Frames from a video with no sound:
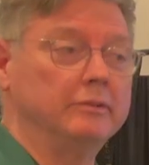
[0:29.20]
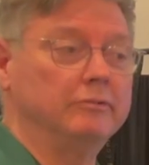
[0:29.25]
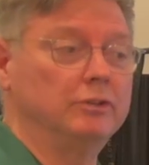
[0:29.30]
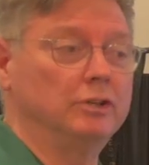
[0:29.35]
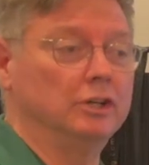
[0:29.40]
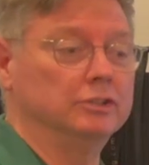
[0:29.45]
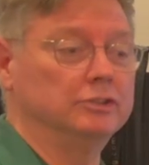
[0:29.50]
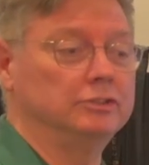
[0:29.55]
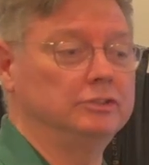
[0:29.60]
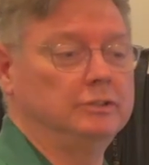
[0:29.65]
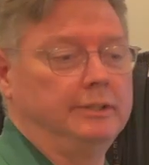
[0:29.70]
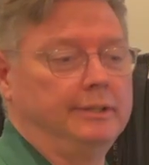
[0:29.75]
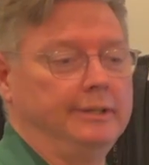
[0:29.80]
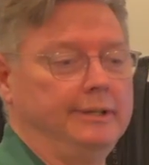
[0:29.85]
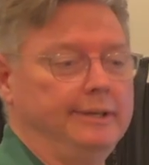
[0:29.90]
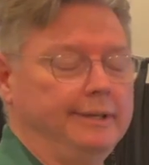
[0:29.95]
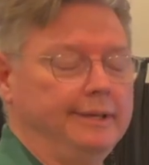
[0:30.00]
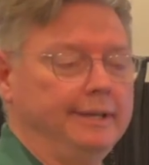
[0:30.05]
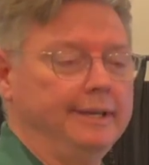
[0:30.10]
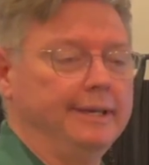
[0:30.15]
we've got
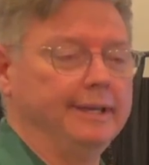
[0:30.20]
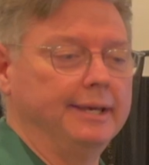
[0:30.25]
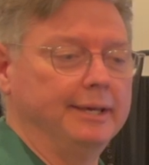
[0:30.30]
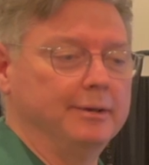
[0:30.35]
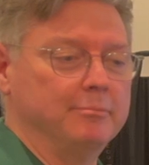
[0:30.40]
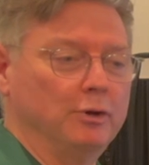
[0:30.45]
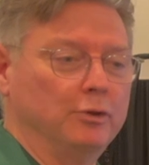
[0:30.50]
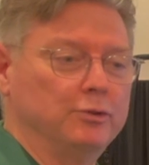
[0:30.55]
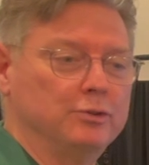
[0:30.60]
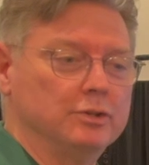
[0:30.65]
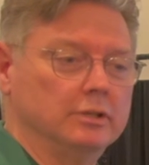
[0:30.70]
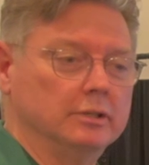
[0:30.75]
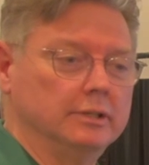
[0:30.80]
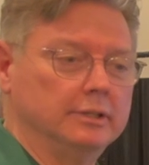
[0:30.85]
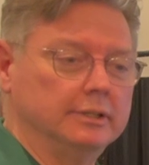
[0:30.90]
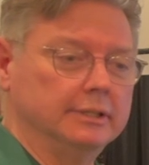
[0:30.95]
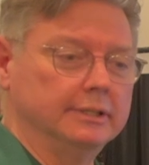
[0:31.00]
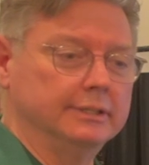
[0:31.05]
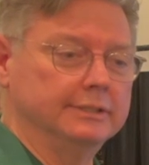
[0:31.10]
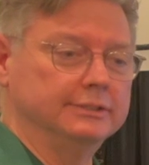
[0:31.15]
uh, both
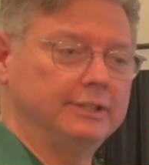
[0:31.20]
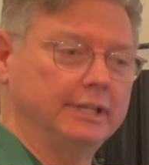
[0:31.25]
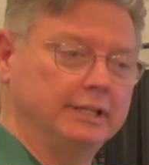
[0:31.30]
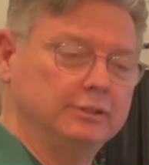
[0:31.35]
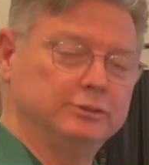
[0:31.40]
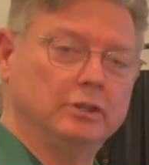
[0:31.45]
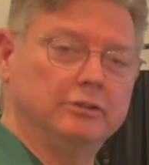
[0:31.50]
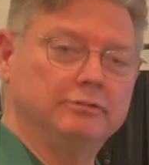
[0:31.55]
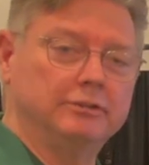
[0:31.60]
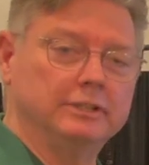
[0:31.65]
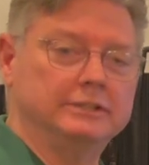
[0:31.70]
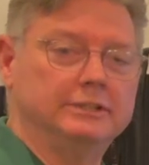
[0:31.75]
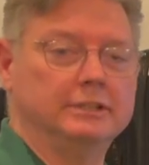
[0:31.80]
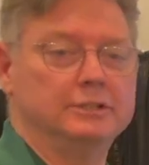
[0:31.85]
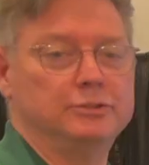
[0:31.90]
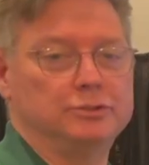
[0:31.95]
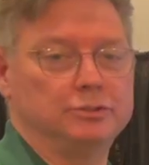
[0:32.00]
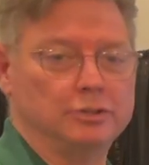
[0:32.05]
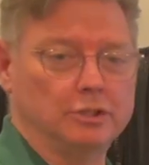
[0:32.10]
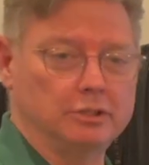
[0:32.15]
the, the, sales
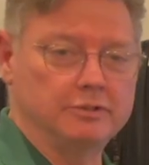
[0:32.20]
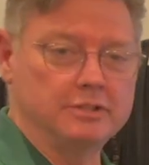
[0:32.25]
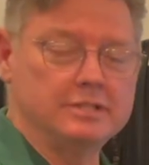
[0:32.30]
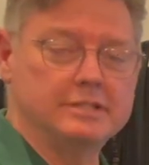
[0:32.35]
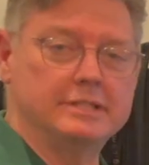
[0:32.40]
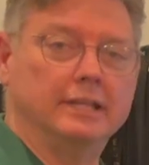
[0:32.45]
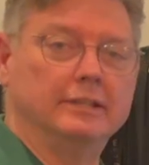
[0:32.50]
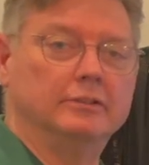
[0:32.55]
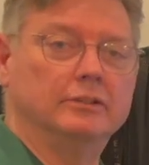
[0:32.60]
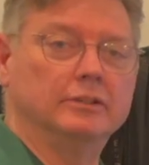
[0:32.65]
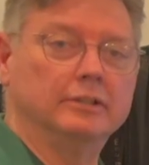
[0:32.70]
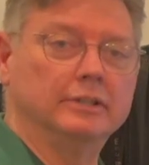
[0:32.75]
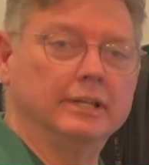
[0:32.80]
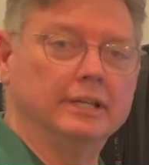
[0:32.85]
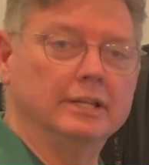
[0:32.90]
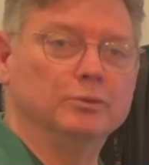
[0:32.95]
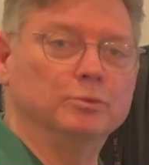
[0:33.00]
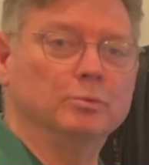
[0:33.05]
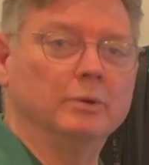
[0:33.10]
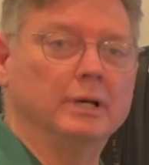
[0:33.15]
office, service center,
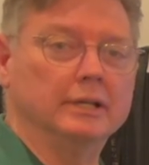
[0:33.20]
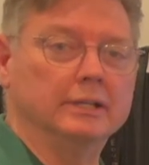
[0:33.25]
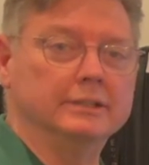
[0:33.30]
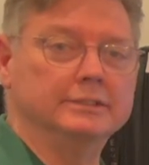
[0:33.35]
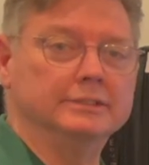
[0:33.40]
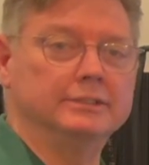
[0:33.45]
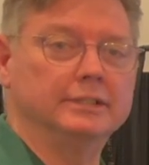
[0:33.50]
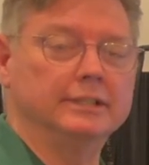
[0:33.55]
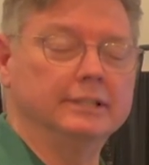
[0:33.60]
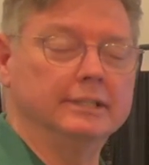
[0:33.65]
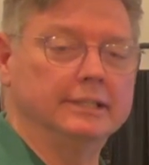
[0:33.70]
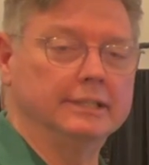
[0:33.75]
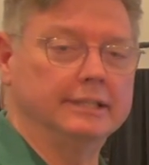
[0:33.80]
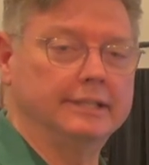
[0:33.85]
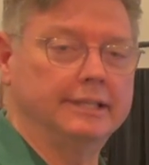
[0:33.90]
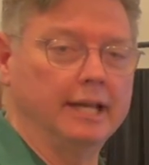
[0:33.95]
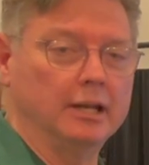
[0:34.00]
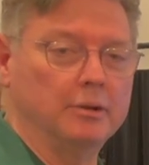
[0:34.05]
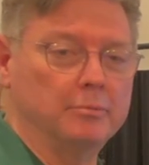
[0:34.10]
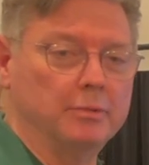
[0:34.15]
as well as uh,
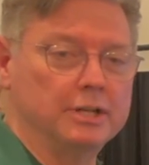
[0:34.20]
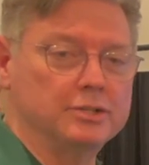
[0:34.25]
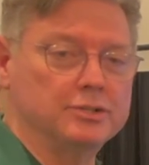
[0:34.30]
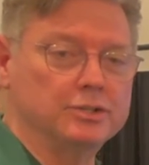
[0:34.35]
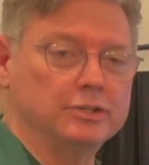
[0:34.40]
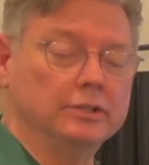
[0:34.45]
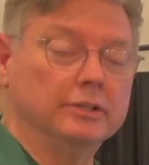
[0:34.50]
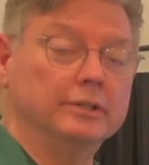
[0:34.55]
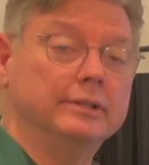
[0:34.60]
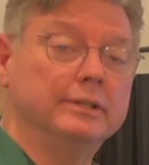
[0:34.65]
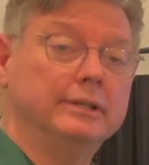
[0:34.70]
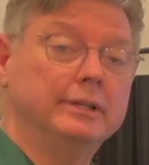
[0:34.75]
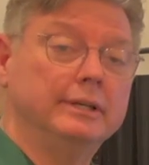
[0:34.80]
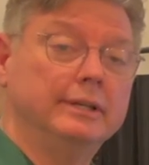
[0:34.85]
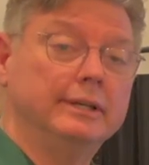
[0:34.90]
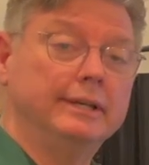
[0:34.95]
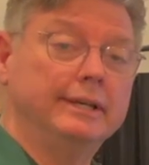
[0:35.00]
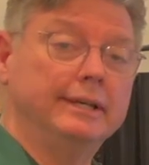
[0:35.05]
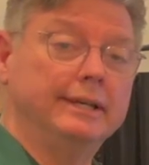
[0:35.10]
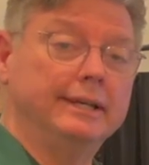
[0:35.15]
calibration,
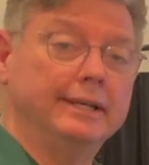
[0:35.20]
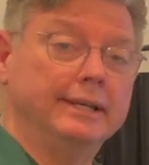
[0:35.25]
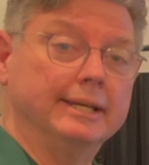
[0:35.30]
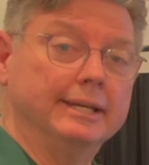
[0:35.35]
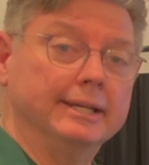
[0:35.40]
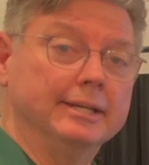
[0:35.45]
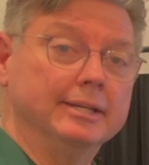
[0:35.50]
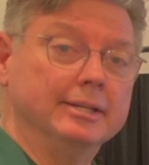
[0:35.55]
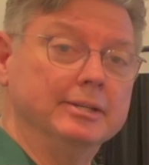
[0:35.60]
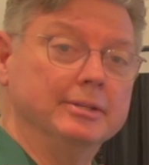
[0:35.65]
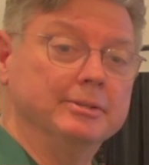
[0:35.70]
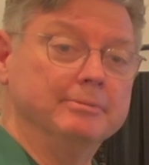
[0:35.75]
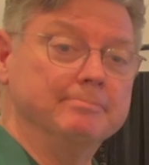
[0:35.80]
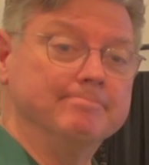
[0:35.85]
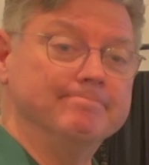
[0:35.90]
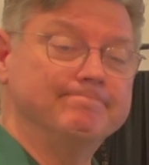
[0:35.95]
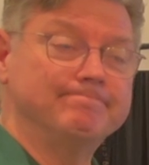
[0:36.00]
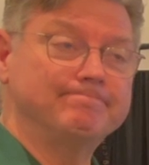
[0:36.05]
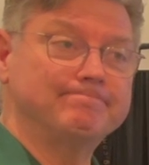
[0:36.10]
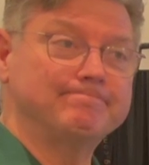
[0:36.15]
um,